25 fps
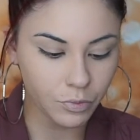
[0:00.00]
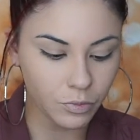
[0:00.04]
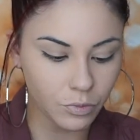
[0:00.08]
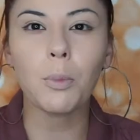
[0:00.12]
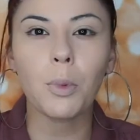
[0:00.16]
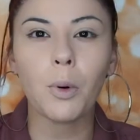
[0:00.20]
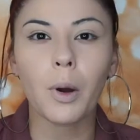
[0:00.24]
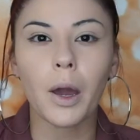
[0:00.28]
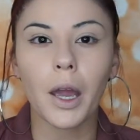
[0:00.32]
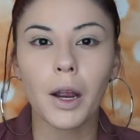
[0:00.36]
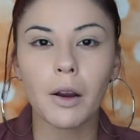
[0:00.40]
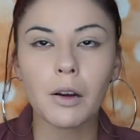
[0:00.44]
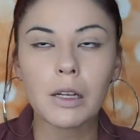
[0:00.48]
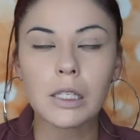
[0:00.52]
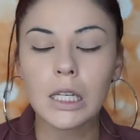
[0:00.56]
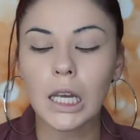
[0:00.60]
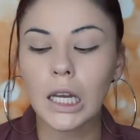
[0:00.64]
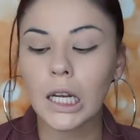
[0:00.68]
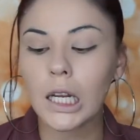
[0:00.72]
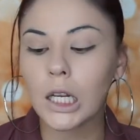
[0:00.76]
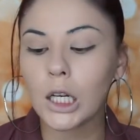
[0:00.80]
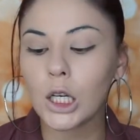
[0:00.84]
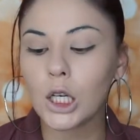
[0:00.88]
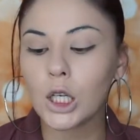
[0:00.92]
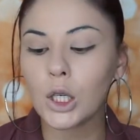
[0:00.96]
A couple errands I
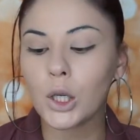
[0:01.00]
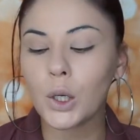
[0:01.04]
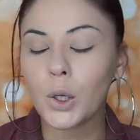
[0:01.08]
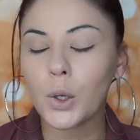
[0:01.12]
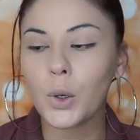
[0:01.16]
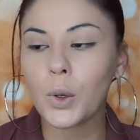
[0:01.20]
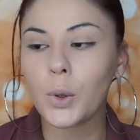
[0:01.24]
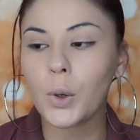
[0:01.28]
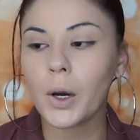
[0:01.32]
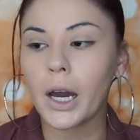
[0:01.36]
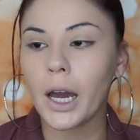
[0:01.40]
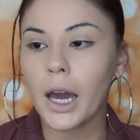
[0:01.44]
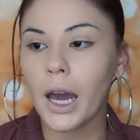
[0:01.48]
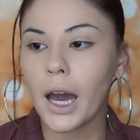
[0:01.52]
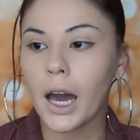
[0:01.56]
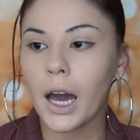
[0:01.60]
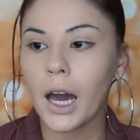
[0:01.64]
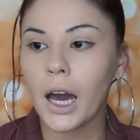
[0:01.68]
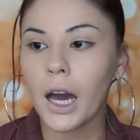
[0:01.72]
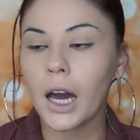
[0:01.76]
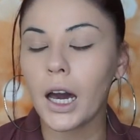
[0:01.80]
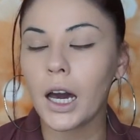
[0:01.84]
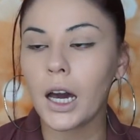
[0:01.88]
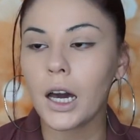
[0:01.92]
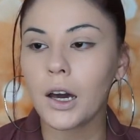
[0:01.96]
need to do. I
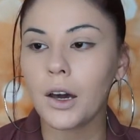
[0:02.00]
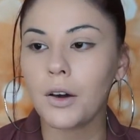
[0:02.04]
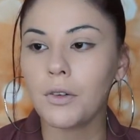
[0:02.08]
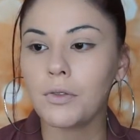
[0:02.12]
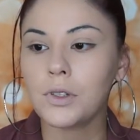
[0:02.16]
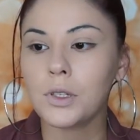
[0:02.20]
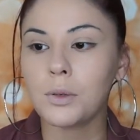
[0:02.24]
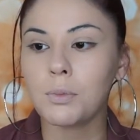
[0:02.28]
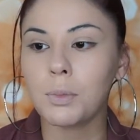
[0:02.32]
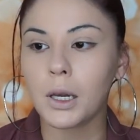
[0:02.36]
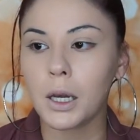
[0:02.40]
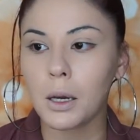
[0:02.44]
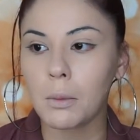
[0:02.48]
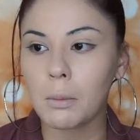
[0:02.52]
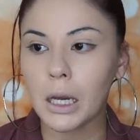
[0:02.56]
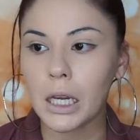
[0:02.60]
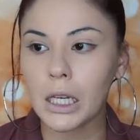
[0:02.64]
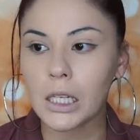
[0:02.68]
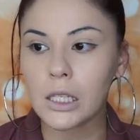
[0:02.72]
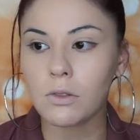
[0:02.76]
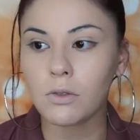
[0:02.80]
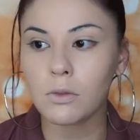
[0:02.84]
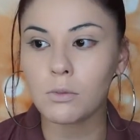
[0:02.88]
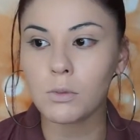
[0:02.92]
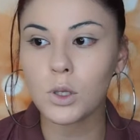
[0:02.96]
have to pick up my
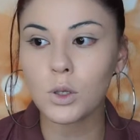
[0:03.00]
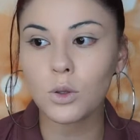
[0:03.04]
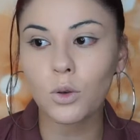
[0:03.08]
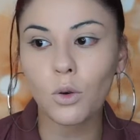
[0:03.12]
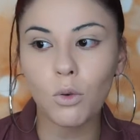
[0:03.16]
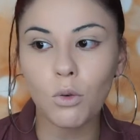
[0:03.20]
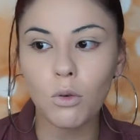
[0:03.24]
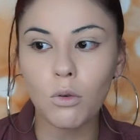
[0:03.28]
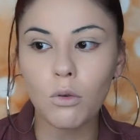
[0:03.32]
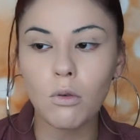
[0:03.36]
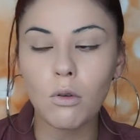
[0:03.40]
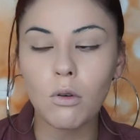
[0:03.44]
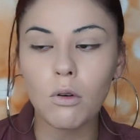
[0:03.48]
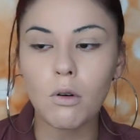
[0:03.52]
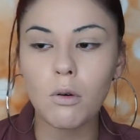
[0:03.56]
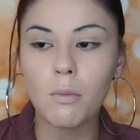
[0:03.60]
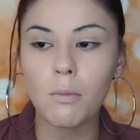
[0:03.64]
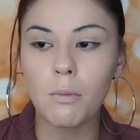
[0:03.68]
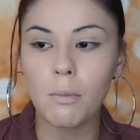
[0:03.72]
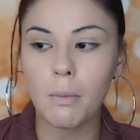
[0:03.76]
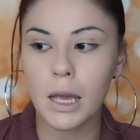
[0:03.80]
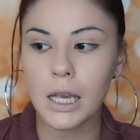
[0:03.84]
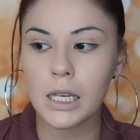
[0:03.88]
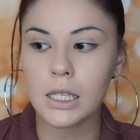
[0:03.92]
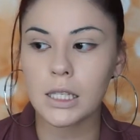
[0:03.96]
kids from school,
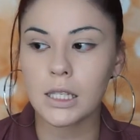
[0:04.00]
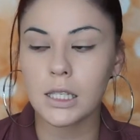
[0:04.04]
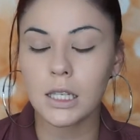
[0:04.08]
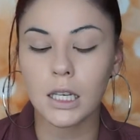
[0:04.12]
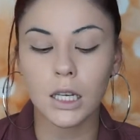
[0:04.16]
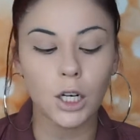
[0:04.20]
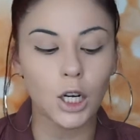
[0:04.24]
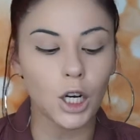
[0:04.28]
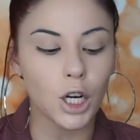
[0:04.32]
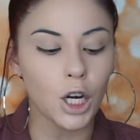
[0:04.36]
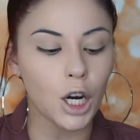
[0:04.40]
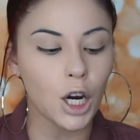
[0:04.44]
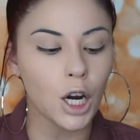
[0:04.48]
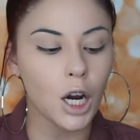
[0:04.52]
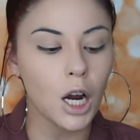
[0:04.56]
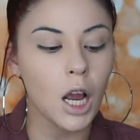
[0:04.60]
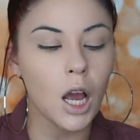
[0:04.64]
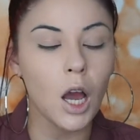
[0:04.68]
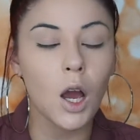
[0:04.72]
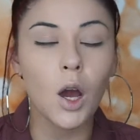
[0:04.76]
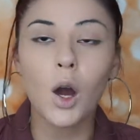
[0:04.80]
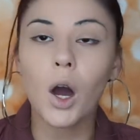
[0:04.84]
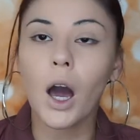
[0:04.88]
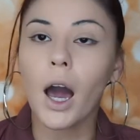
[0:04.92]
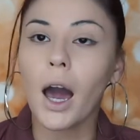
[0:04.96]
make dinner.
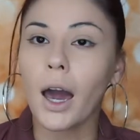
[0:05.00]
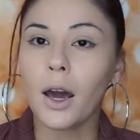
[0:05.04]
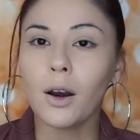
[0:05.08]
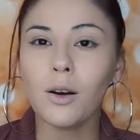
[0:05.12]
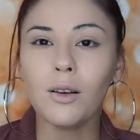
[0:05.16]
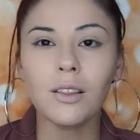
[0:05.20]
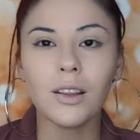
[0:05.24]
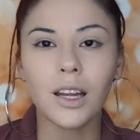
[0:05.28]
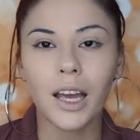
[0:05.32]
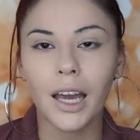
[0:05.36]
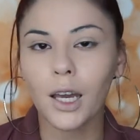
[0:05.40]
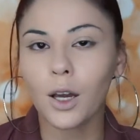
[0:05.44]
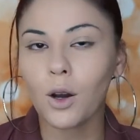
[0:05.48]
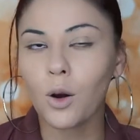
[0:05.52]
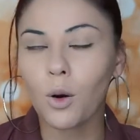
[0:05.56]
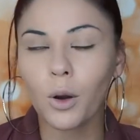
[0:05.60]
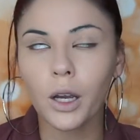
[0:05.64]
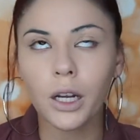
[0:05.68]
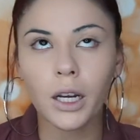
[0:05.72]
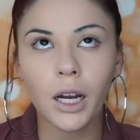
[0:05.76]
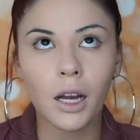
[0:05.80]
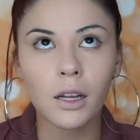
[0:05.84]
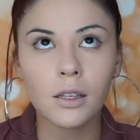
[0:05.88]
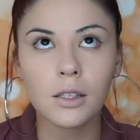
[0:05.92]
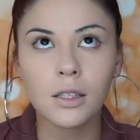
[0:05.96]
I don't like
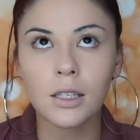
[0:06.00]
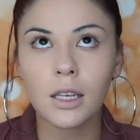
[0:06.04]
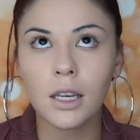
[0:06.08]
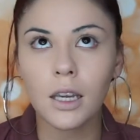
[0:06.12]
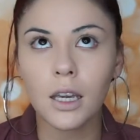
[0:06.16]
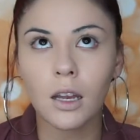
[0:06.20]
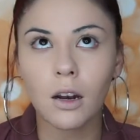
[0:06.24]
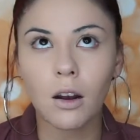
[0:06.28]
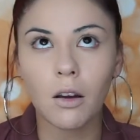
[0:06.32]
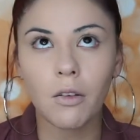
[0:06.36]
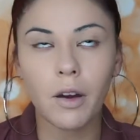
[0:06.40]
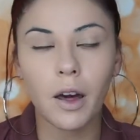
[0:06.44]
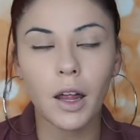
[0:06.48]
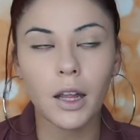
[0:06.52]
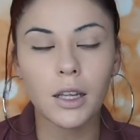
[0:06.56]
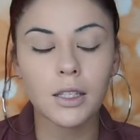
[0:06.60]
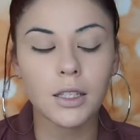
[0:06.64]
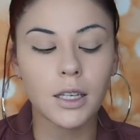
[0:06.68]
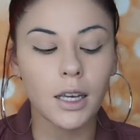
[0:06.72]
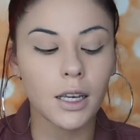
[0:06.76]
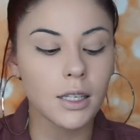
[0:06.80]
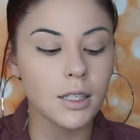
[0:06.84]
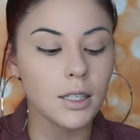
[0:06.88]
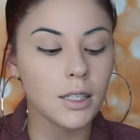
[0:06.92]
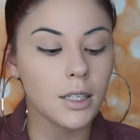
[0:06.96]
going out to eat on
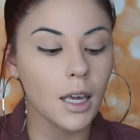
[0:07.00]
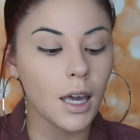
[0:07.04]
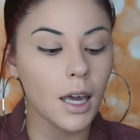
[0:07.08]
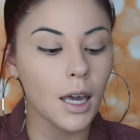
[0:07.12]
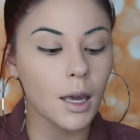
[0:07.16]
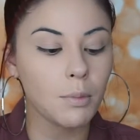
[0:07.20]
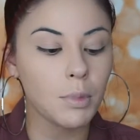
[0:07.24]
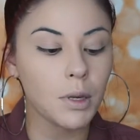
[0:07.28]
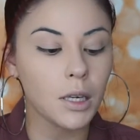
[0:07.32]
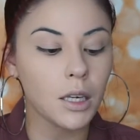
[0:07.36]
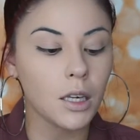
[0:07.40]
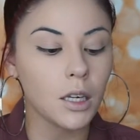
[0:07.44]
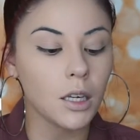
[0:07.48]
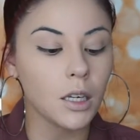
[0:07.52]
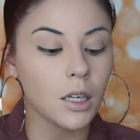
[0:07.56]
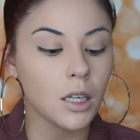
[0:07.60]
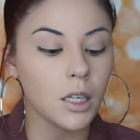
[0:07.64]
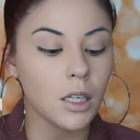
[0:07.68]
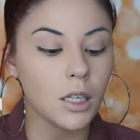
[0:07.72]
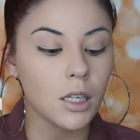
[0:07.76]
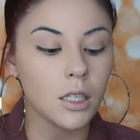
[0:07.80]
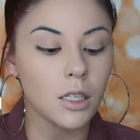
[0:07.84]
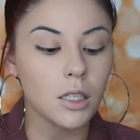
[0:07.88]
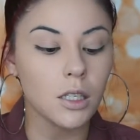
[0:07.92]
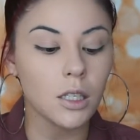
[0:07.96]
Valentine's Day
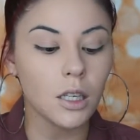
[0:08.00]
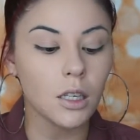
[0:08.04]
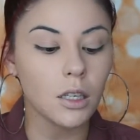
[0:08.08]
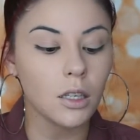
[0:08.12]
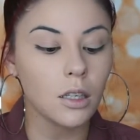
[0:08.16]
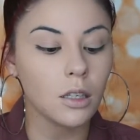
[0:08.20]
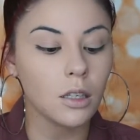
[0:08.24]
because